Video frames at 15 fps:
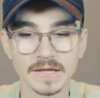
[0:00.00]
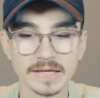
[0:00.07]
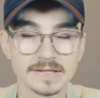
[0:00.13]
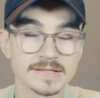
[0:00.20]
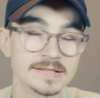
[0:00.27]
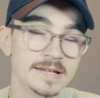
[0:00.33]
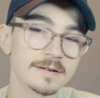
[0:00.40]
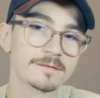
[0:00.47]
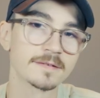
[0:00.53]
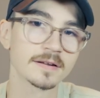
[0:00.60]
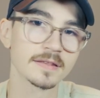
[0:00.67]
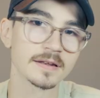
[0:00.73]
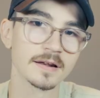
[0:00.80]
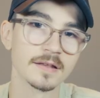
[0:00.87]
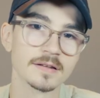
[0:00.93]
it's
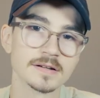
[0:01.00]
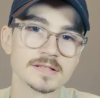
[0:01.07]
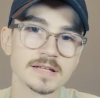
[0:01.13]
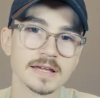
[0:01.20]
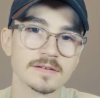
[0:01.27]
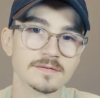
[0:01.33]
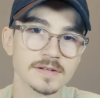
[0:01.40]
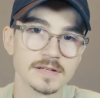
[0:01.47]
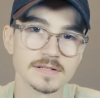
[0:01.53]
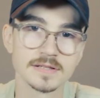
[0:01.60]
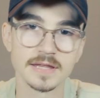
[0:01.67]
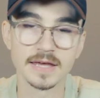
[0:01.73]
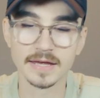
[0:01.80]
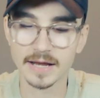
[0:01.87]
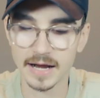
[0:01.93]
different than other safeties
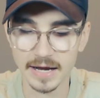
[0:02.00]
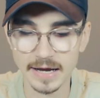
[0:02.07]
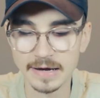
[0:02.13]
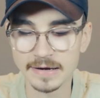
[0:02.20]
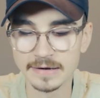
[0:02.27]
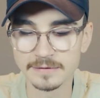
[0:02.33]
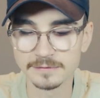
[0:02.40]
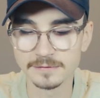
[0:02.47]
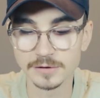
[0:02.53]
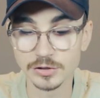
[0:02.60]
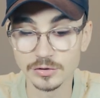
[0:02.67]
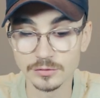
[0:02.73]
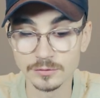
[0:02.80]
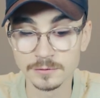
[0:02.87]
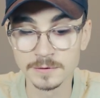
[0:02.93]
that I have
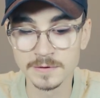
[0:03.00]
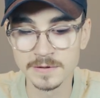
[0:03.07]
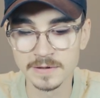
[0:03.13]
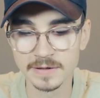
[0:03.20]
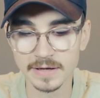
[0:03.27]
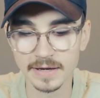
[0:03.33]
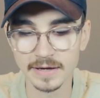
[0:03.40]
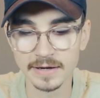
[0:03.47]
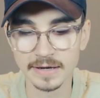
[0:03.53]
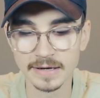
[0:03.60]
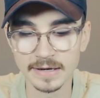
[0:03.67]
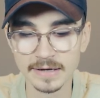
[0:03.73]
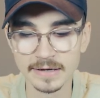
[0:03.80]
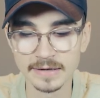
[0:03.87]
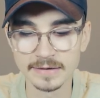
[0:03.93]
used,
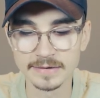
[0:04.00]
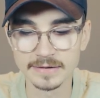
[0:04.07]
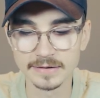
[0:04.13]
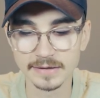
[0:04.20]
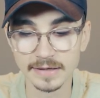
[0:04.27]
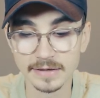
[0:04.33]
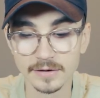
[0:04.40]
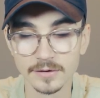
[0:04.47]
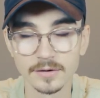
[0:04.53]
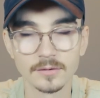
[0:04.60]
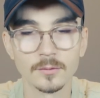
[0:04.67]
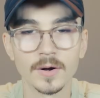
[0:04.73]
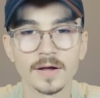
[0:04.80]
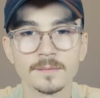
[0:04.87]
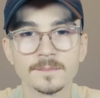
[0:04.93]
and in a
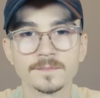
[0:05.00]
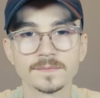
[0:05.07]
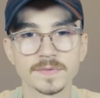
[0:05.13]
good way.